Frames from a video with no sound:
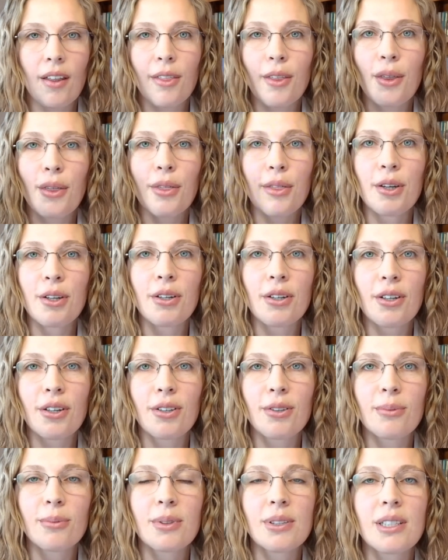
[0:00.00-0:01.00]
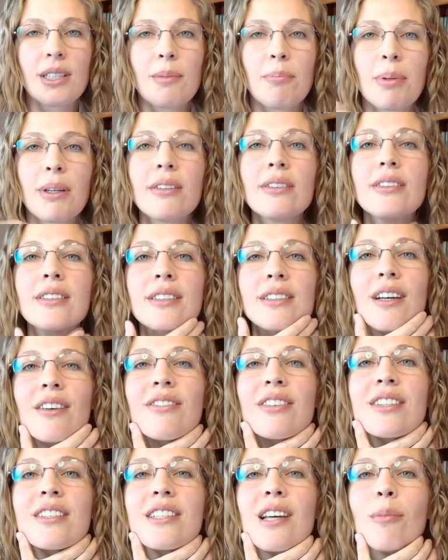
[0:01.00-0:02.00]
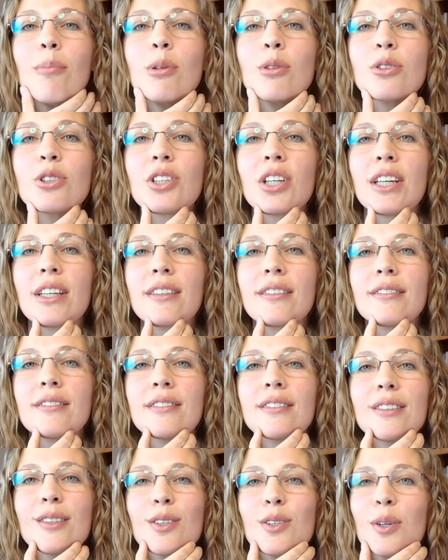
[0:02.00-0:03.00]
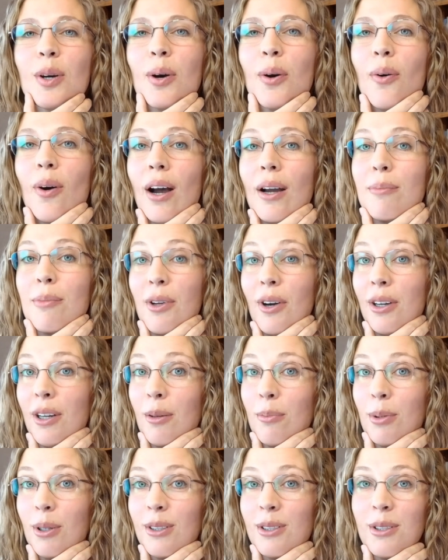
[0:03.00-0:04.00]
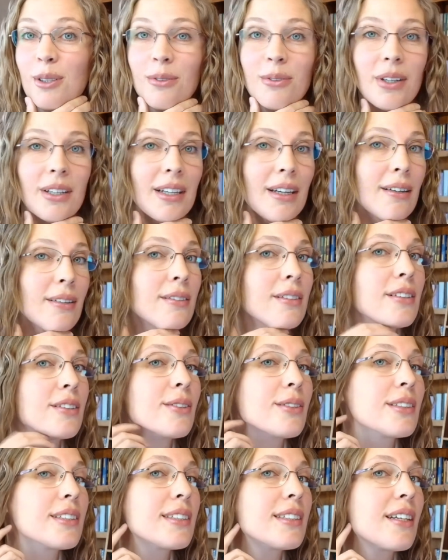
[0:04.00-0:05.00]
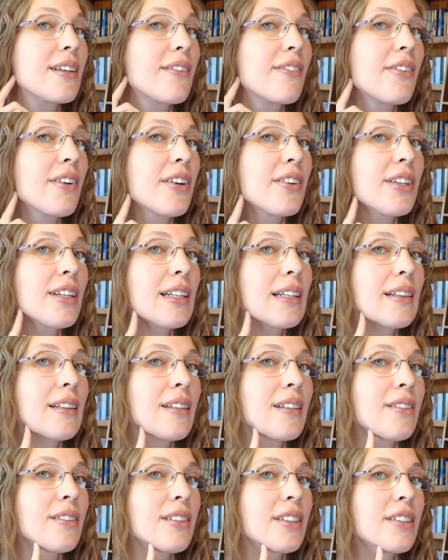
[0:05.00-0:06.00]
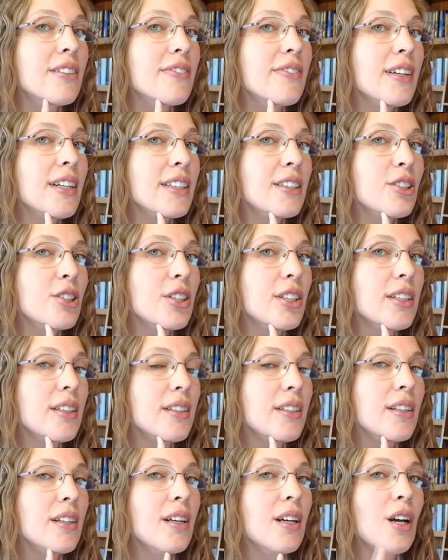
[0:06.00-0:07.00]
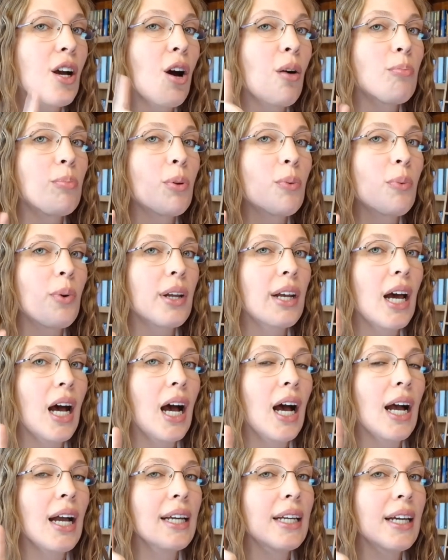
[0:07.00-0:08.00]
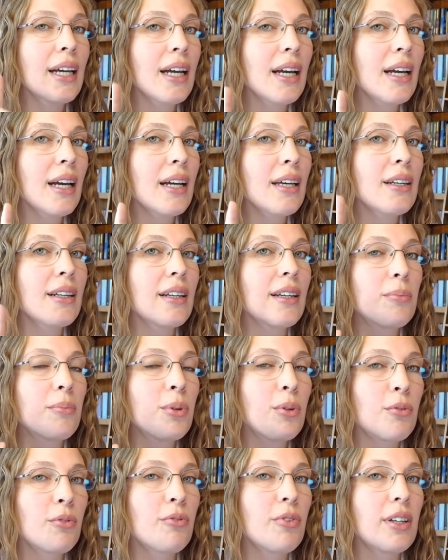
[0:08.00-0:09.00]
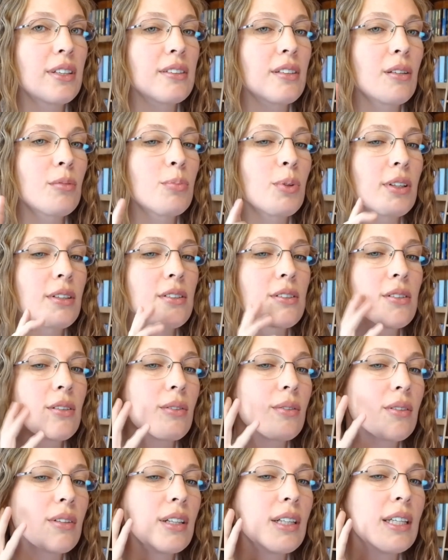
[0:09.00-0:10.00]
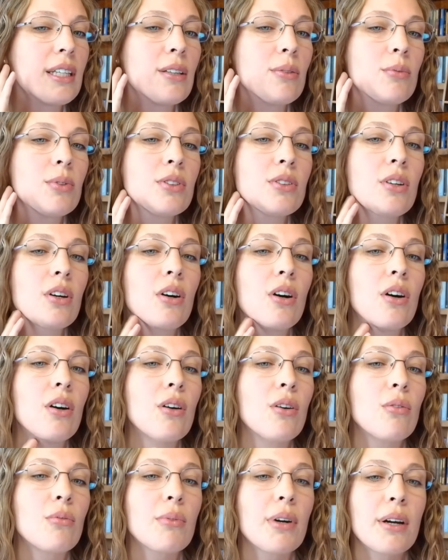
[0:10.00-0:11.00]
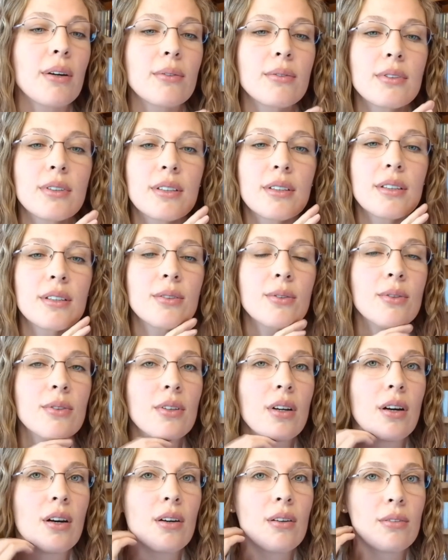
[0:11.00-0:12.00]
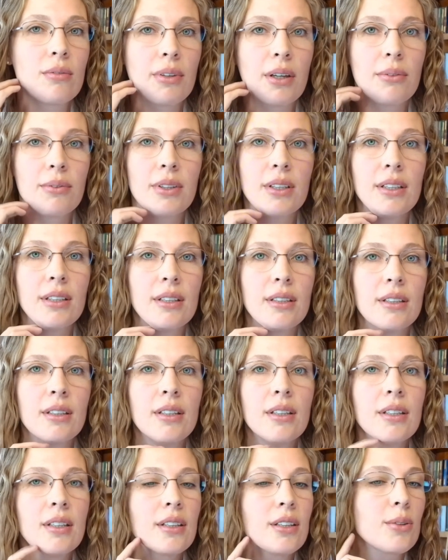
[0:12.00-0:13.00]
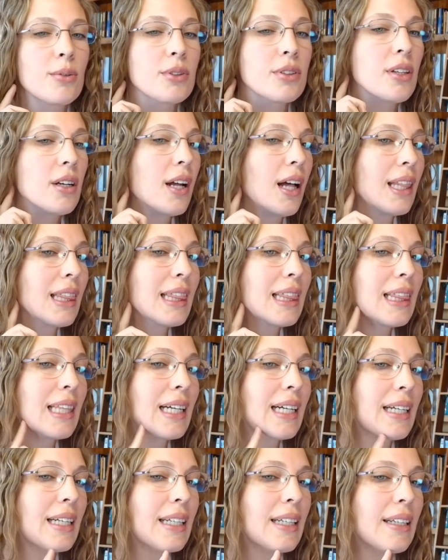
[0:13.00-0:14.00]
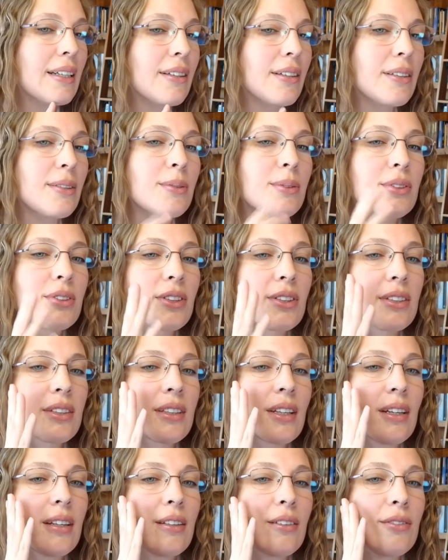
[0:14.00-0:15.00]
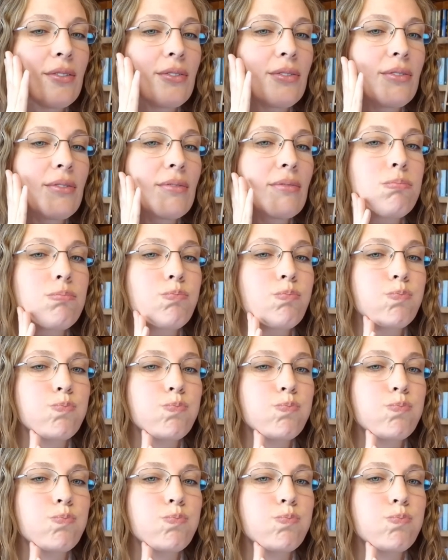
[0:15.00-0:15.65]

The third was the appearance of a double chin. So I'm not on prednisone right now, and you can see a very clearly defined chin. But when I had moon face on prednisone, it was all round. This was all rounded. There was not a line here. It was just kind of